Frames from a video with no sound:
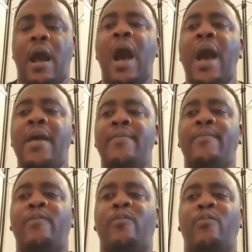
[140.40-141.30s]
I
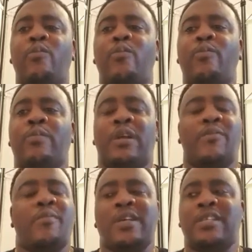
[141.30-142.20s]

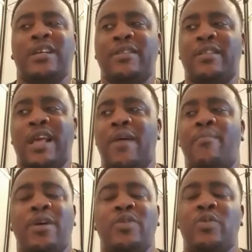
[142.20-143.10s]
love my son and
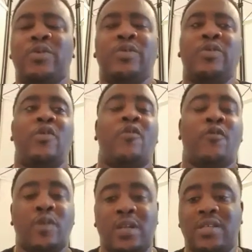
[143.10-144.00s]
my daughter to the
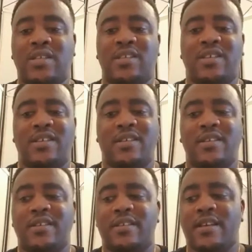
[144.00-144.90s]
fullest,
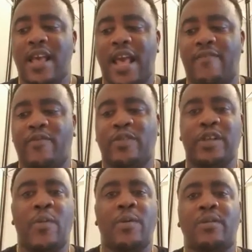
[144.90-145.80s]
and for
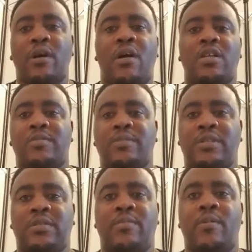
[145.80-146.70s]
someone to ask me
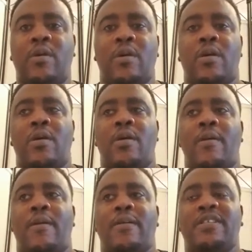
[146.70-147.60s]
to
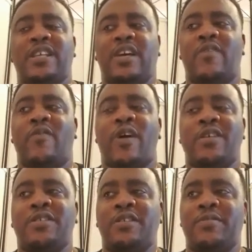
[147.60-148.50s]

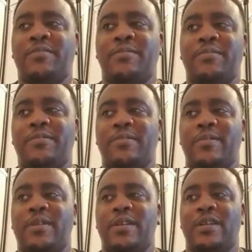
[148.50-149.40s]
sacrifice them
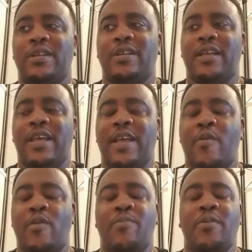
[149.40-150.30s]

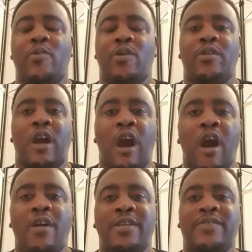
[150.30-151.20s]
would be one of the
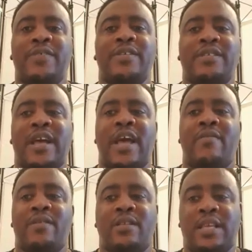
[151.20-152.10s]
hardest things I
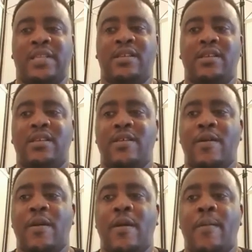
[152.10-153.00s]
ever did.
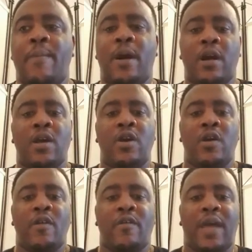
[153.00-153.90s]
But
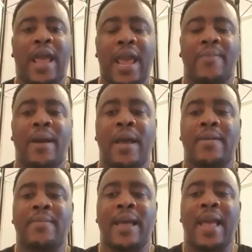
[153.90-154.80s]

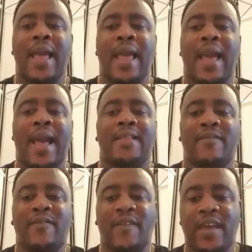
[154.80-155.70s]
Abraham had
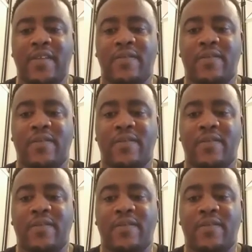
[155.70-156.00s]
faith